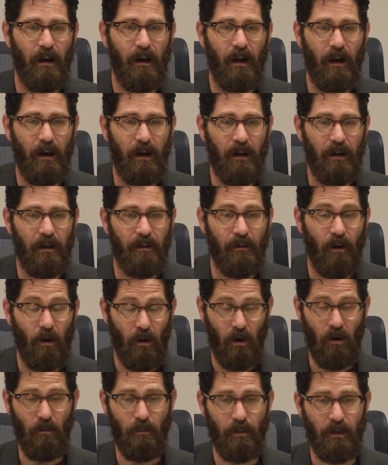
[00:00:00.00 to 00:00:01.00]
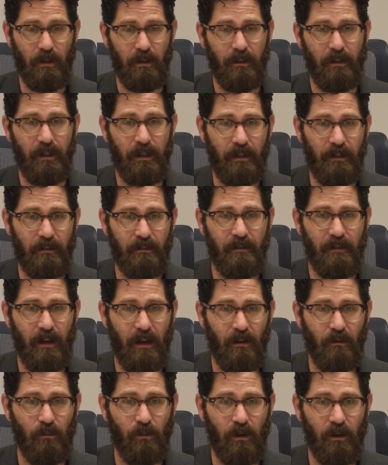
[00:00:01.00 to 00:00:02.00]
Uh, the hope is
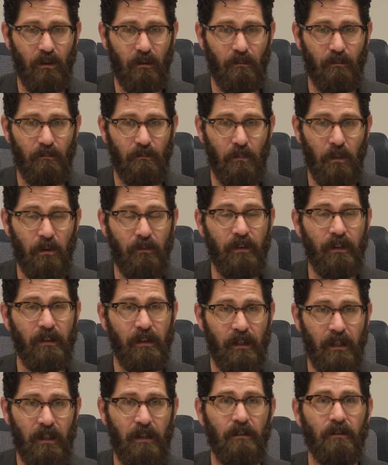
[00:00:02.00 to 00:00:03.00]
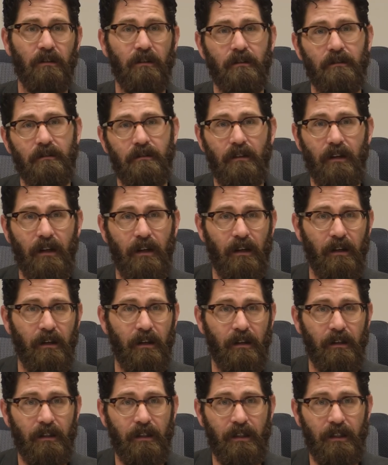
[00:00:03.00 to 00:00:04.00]
that we're moving the needle.
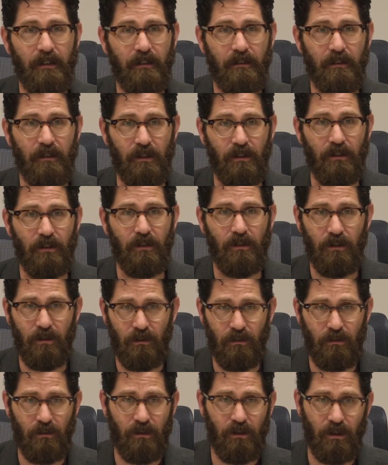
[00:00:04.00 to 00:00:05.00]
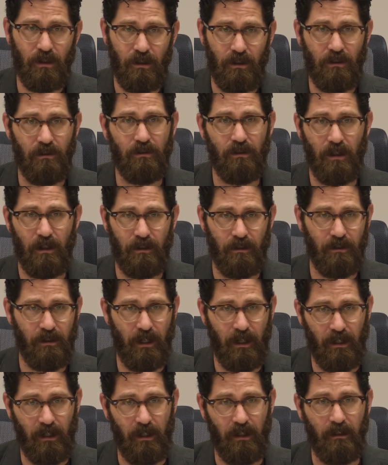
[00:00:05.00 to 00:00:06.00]
Uh, it's a huge, huge
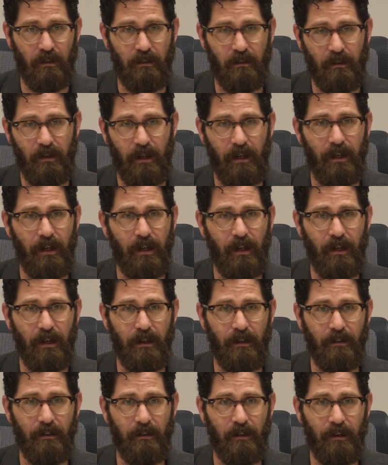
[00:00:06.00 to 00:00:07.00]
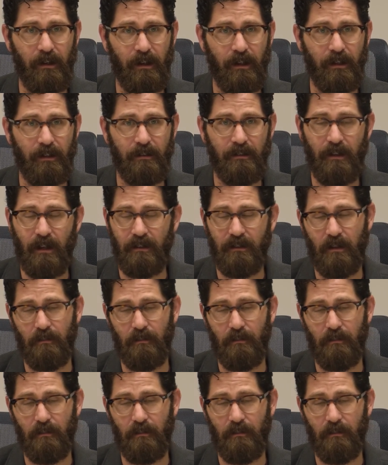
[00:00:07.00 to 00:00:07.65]
undertaking, and uh, it's not